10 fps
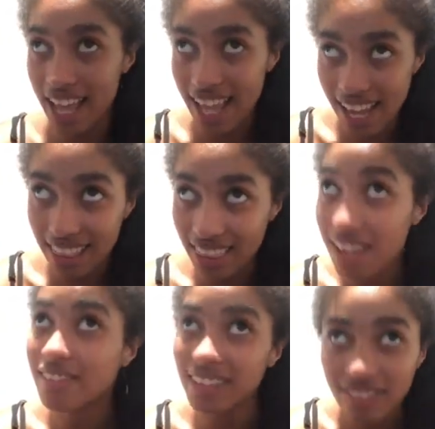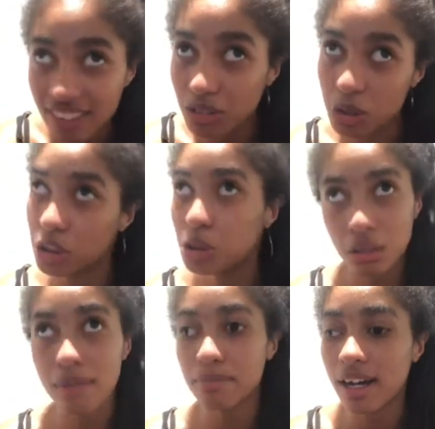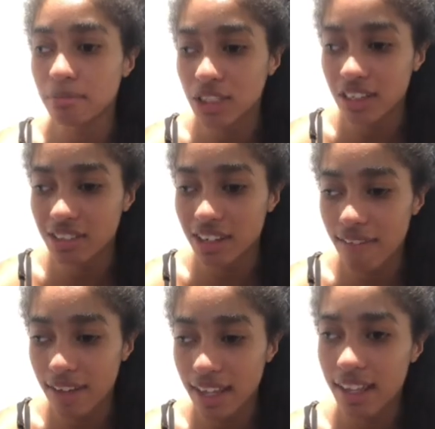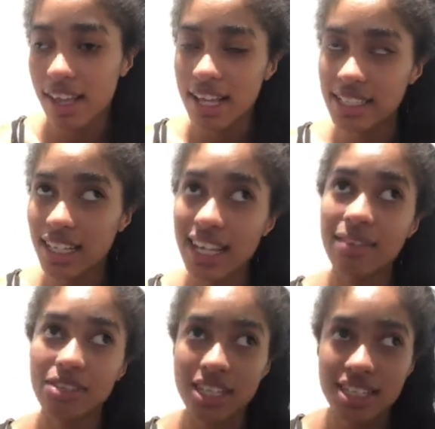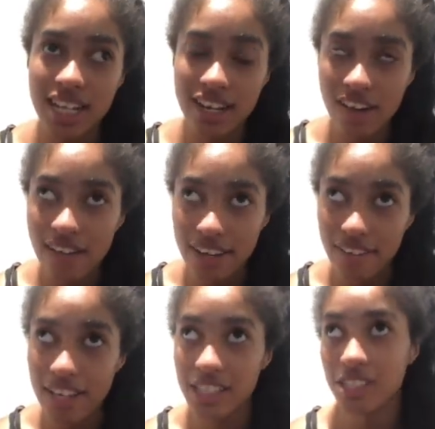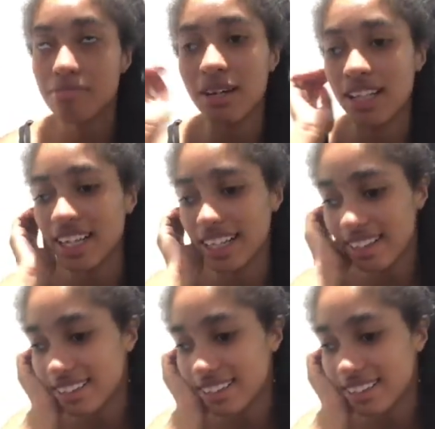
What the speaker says: I love when you just drop bombshells on me. It's not like I was gonna say no anyways, but like,